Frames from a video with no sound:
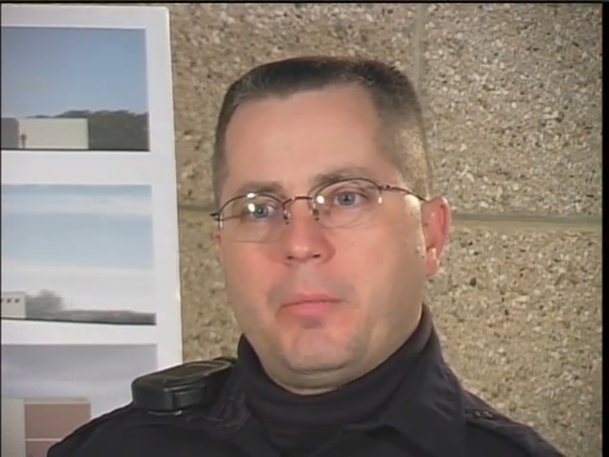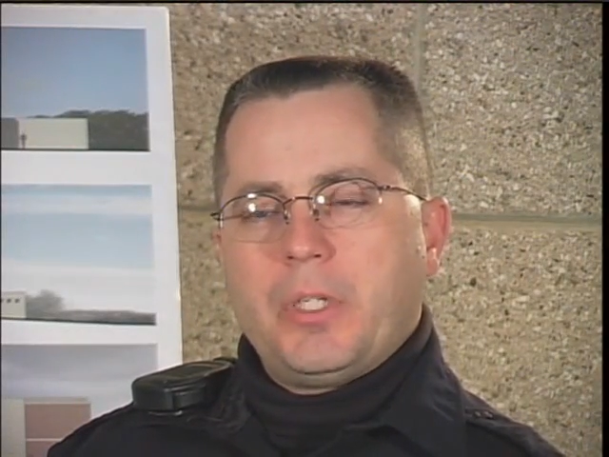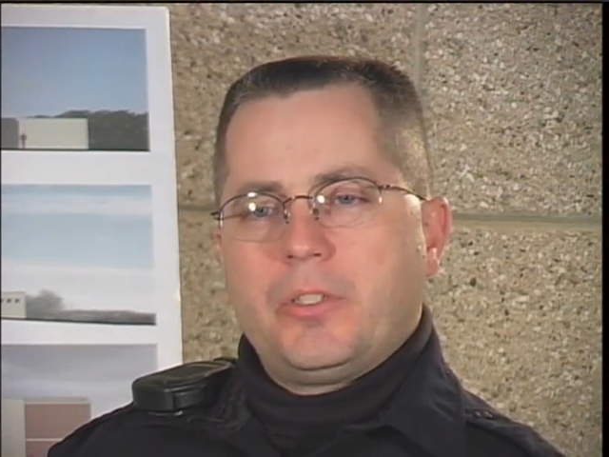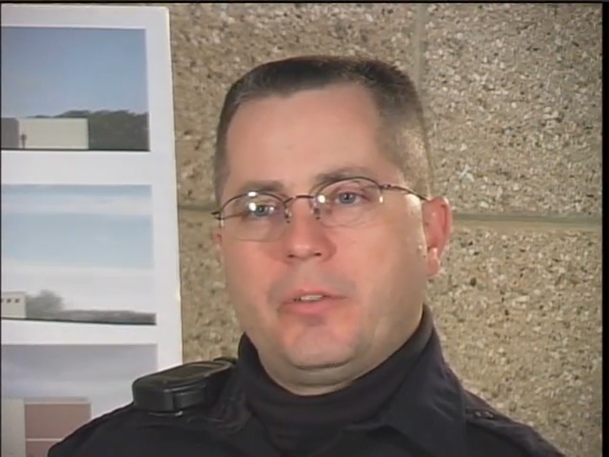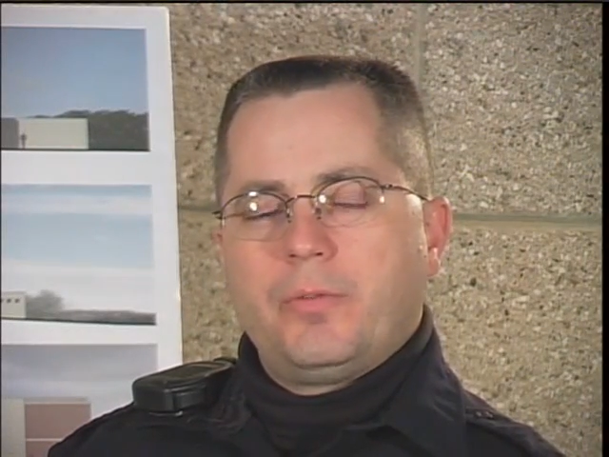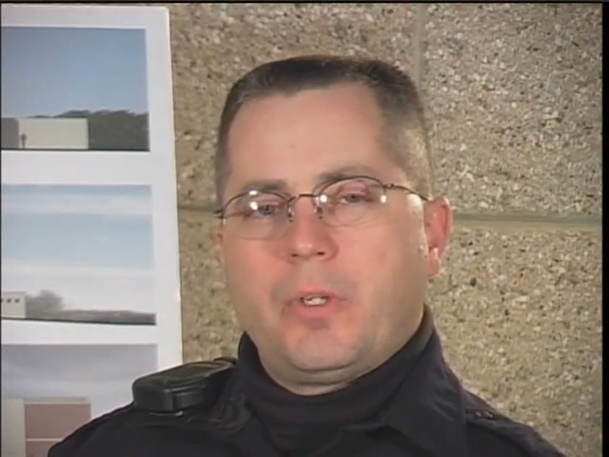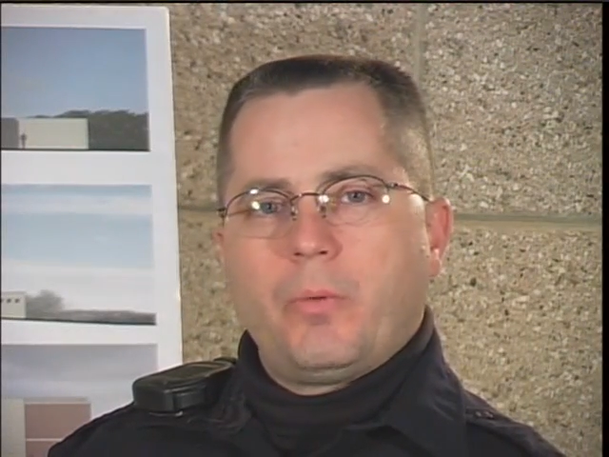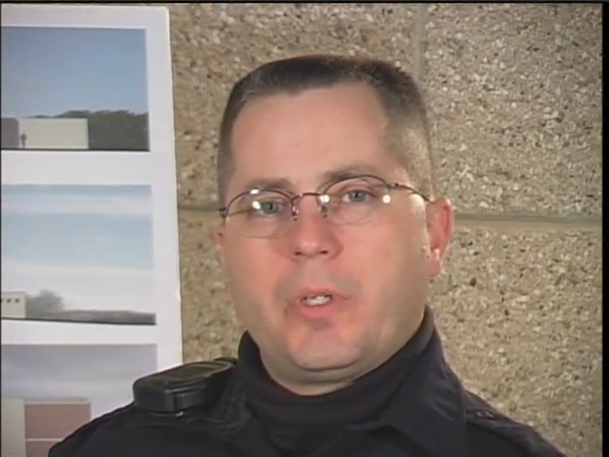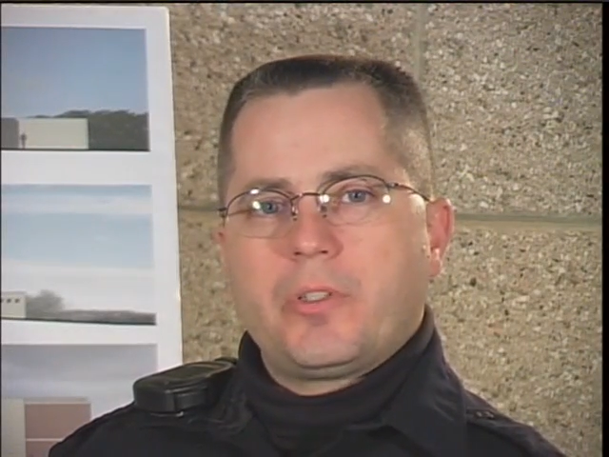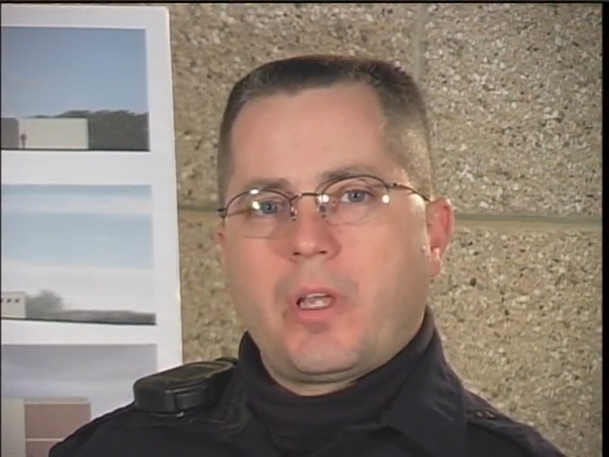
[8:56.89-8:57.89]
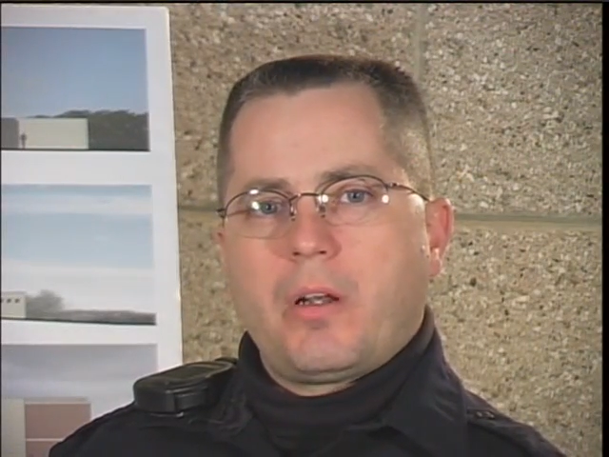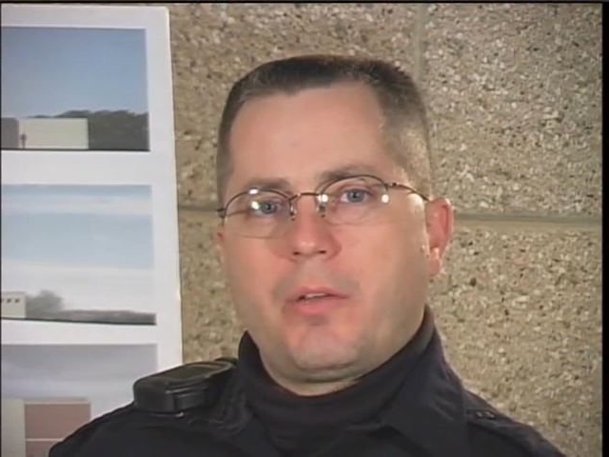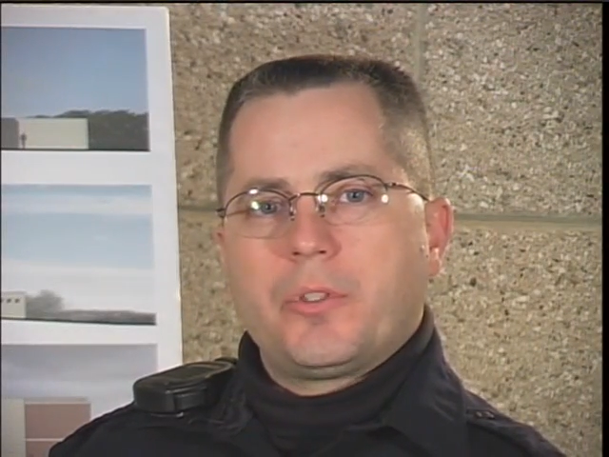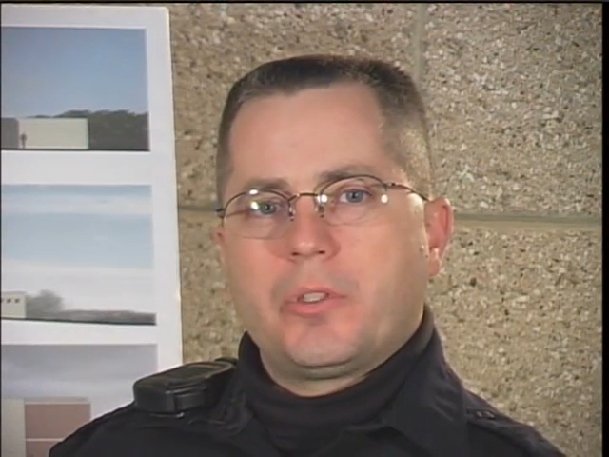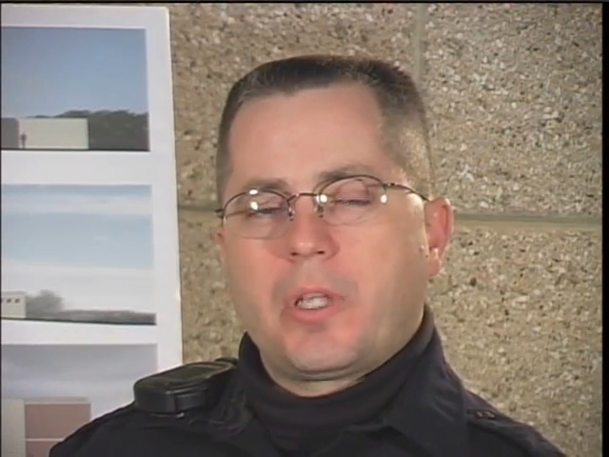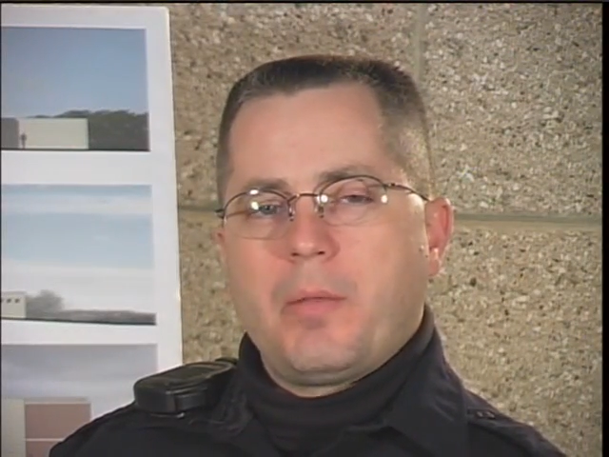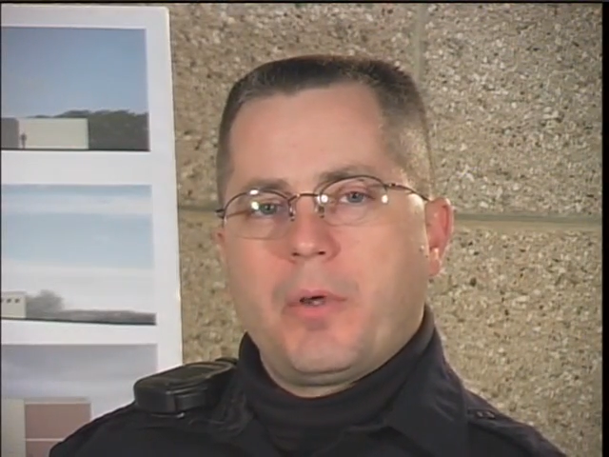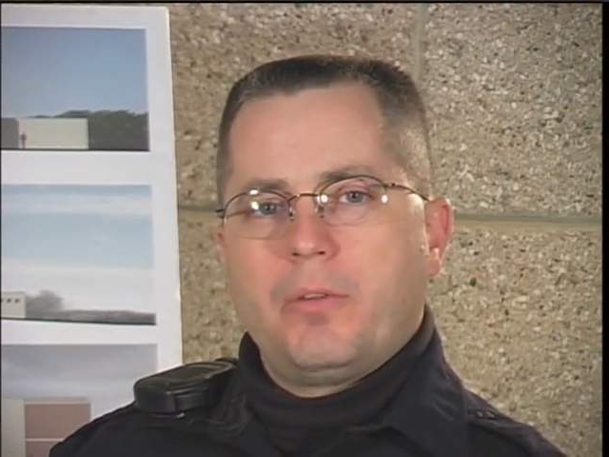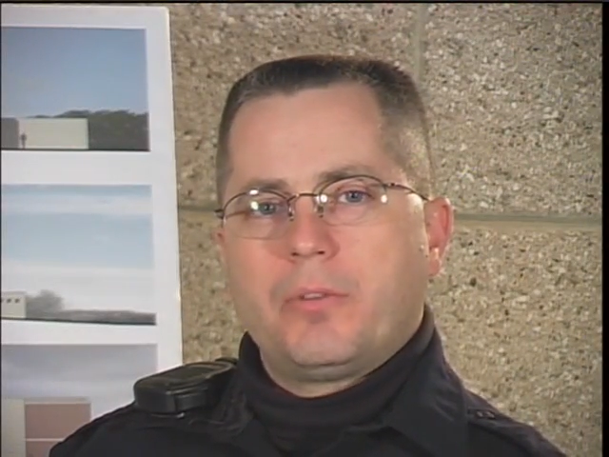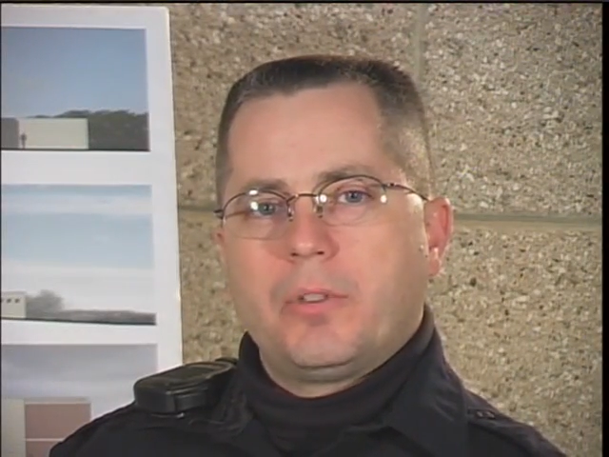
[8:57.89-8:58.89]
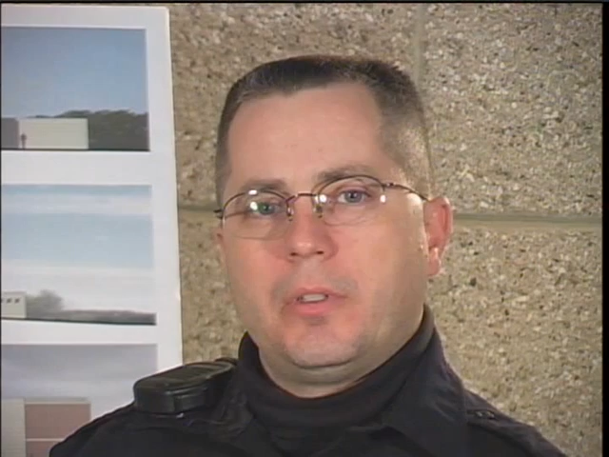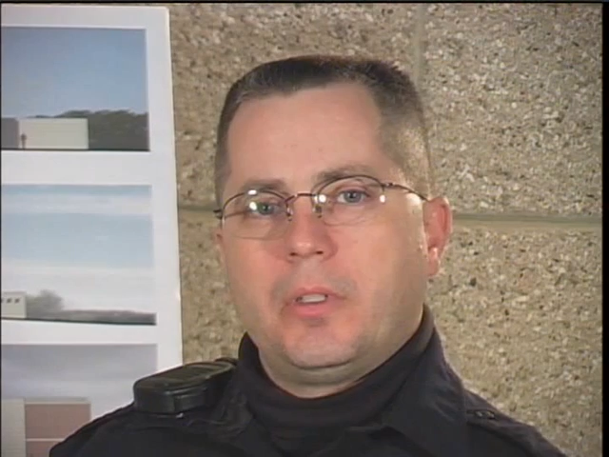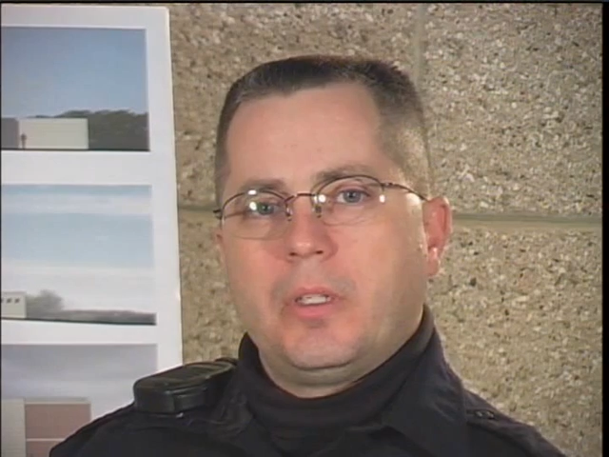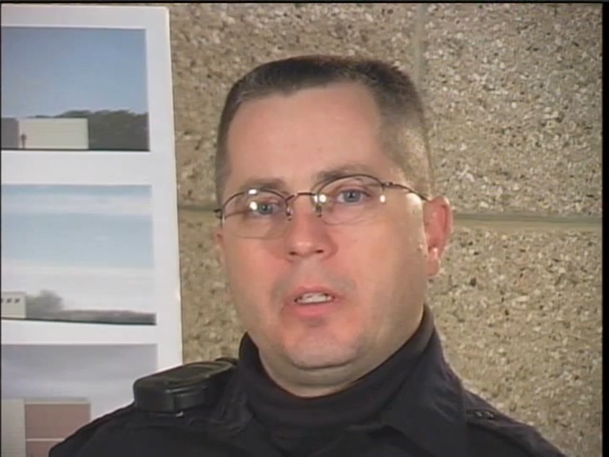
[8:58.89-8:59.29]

bunch of West Side officers came over and